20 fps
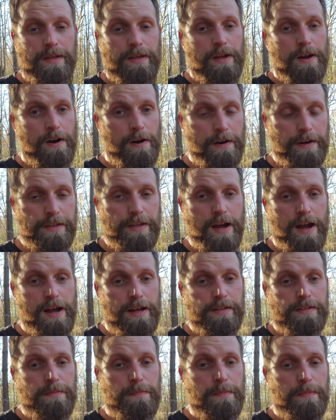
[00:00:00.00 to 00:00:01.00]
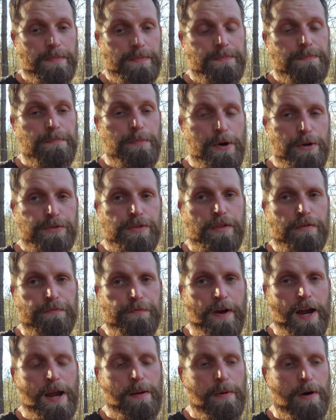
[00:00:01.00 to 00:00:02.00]
Already got most of the
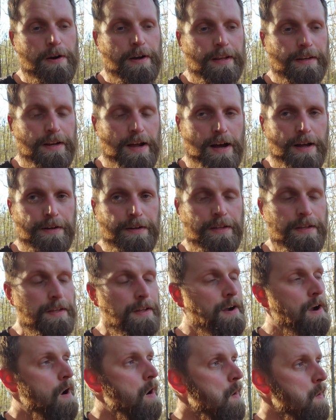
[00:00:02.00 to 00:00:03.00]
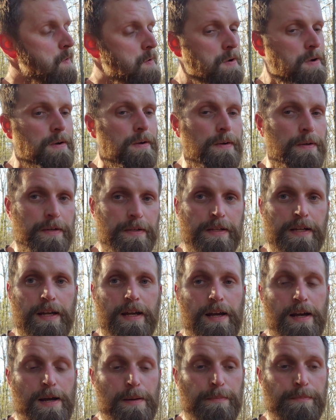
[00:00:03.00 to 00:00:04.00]
frame already done.
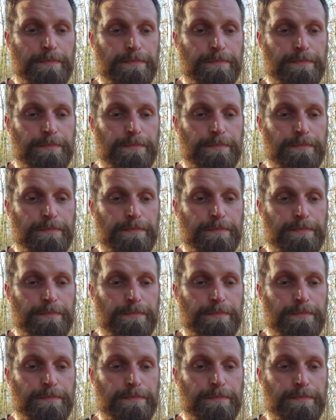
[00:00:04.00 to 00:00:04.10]
Um,